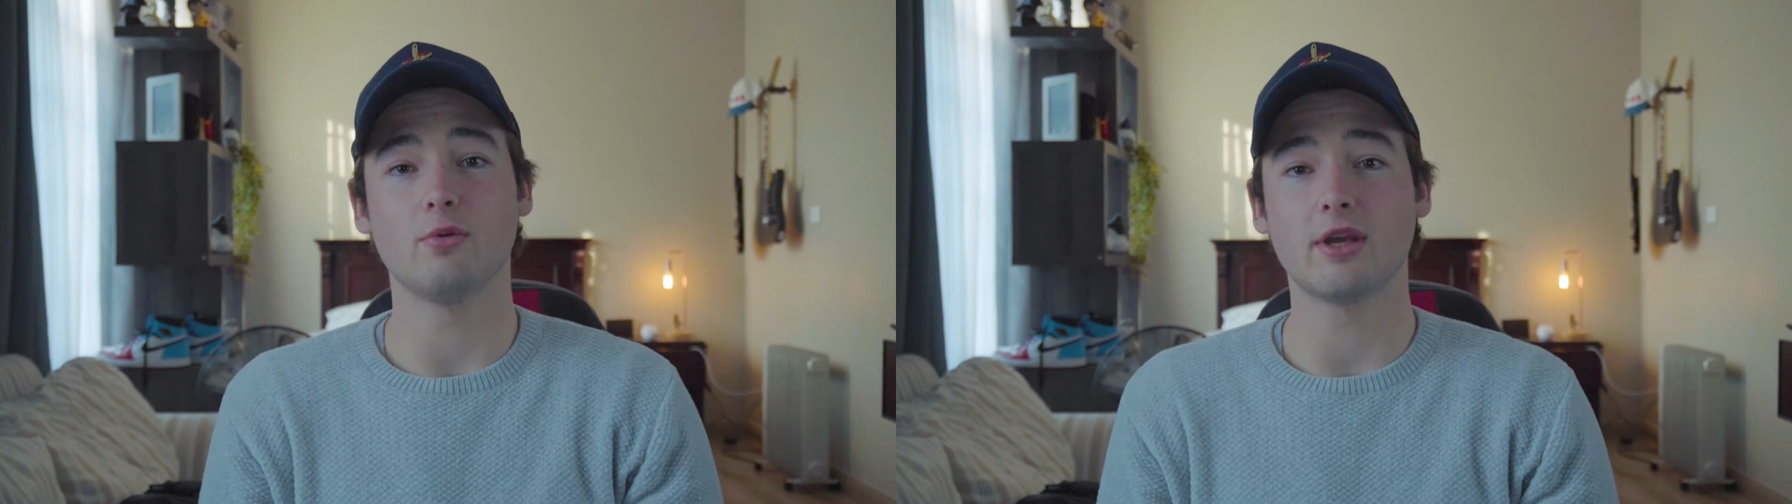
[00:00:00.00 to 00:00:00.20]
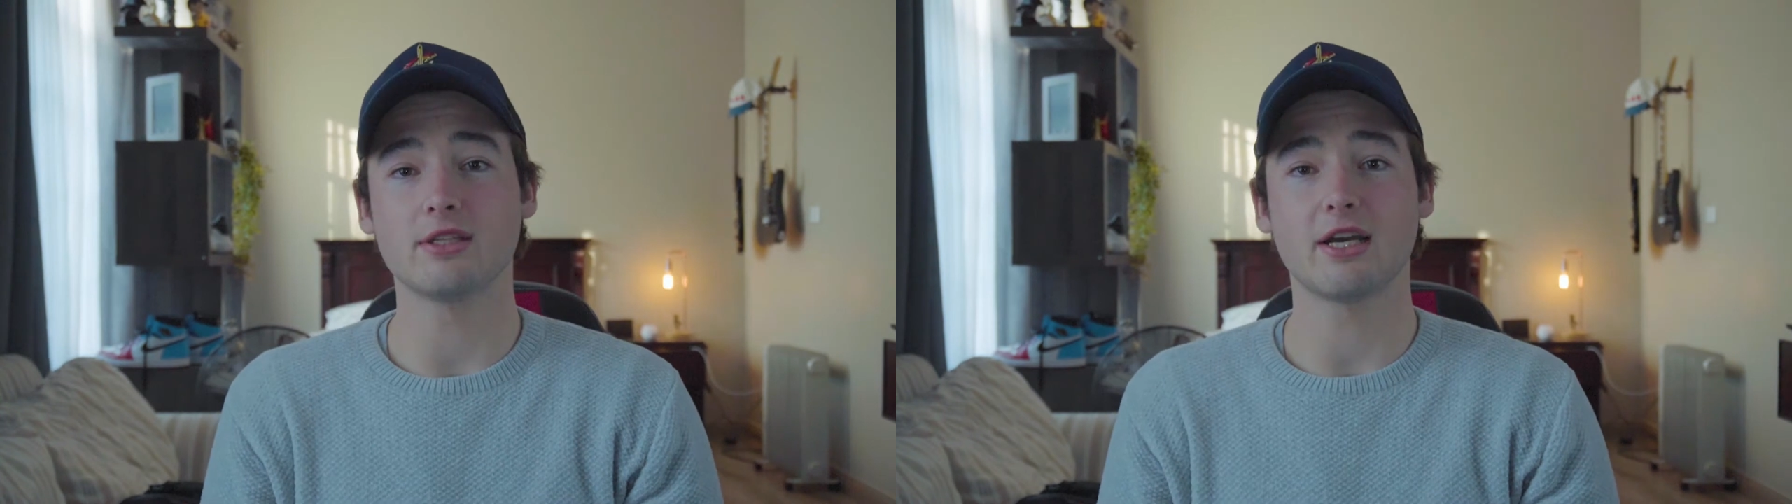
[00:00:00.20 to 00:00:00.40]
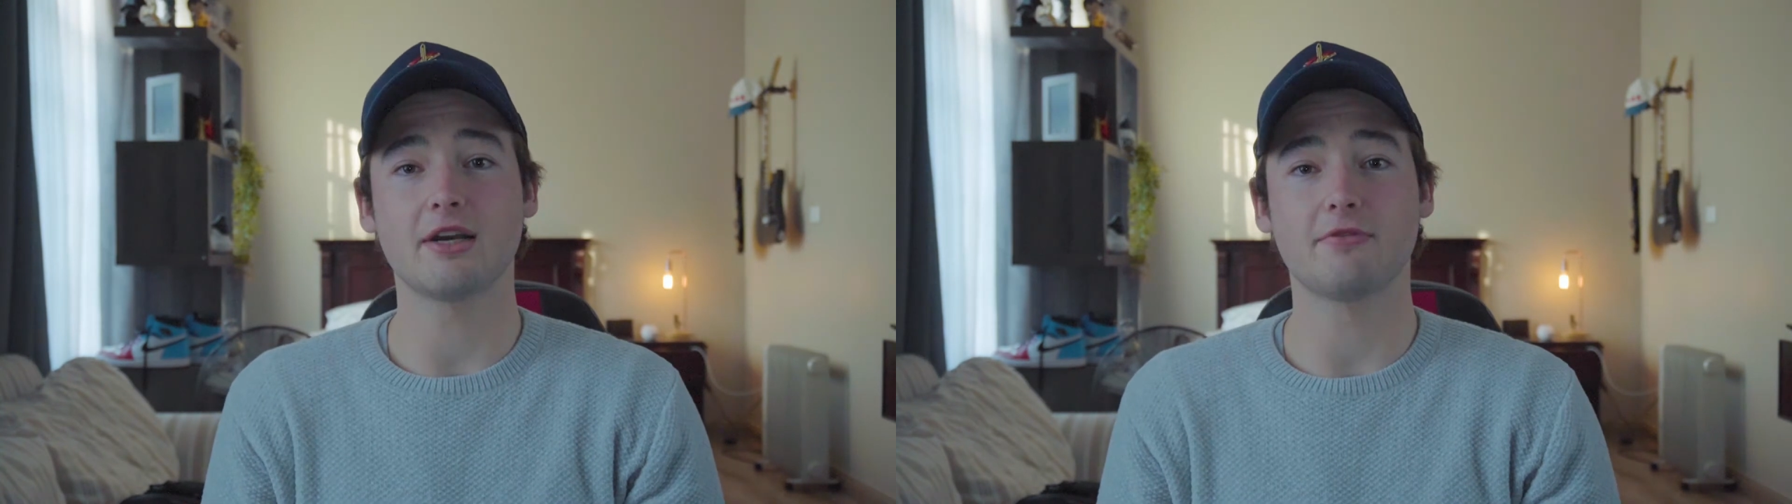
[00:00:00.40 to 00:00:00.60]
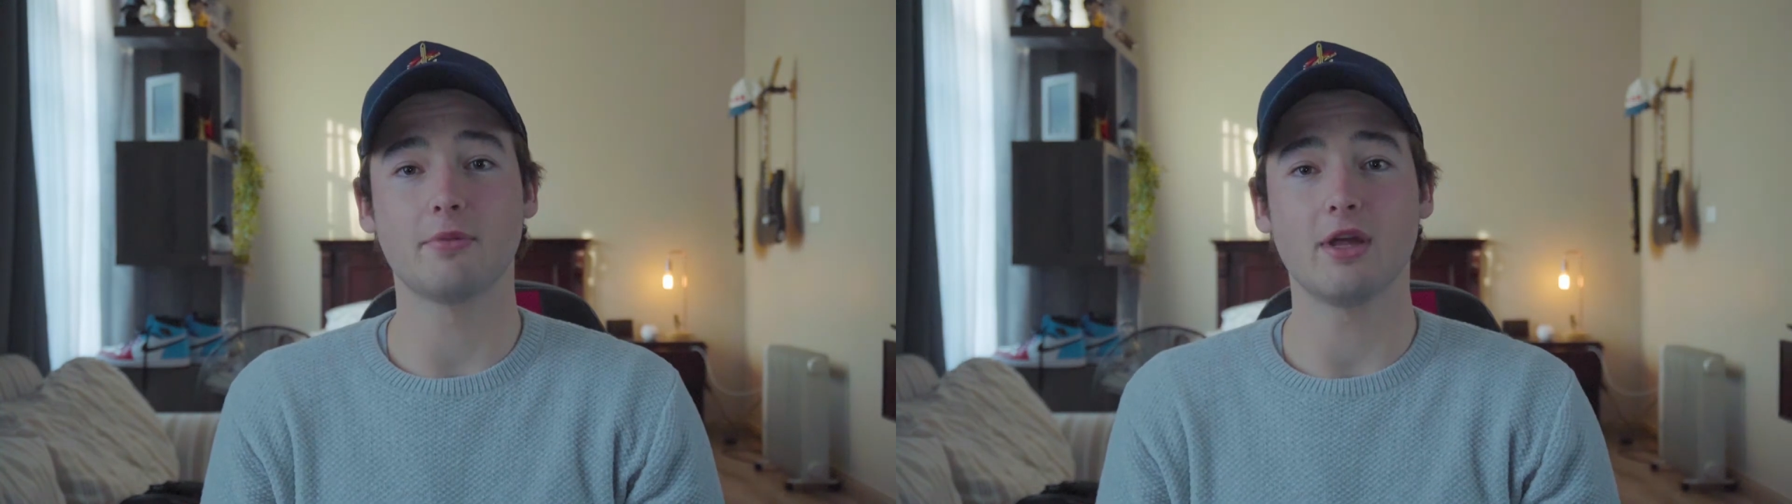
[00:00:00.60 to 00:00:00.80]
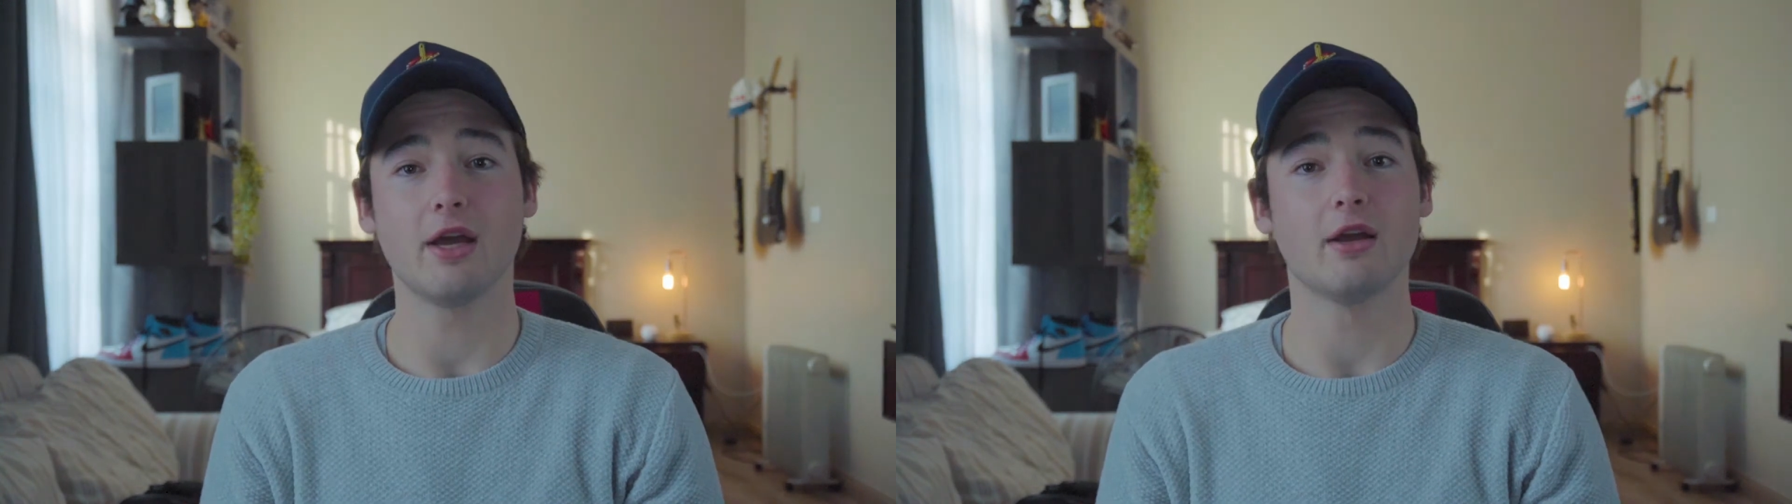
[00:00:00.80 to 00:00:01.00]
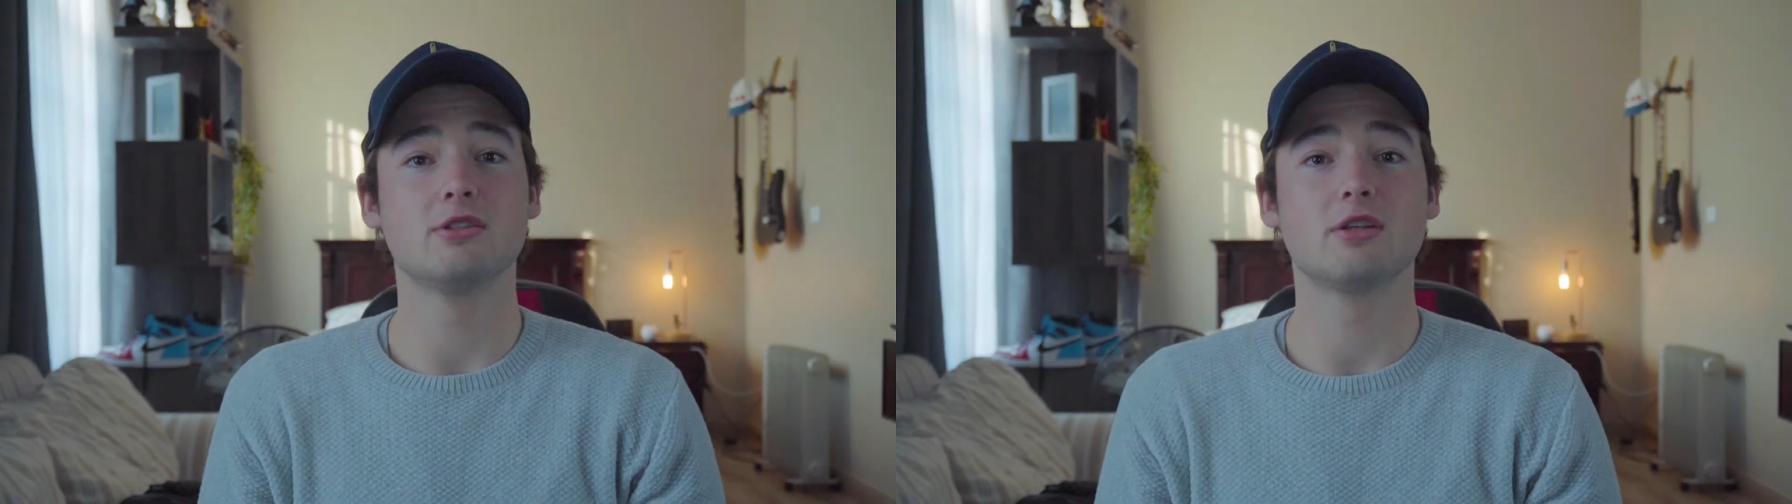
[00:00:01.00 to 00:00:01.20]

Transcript: we can take it from there.